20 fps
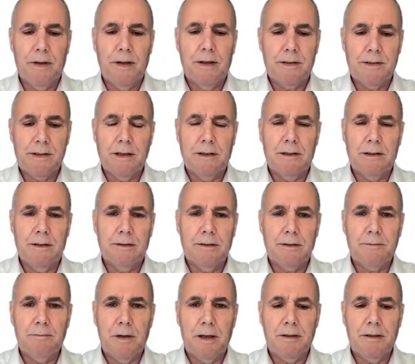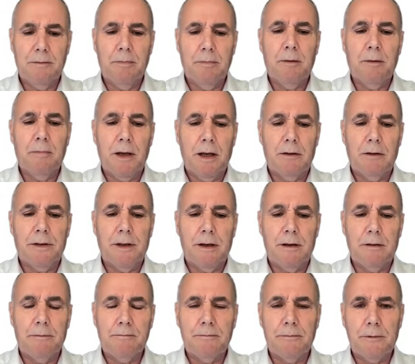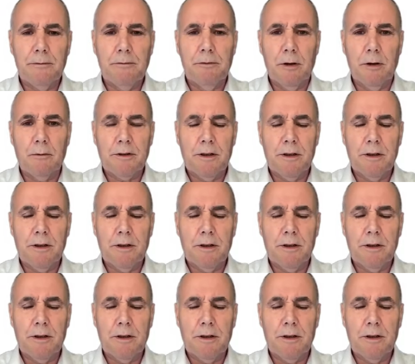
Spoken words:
Exactly. And there's plenty of people out there to follow it.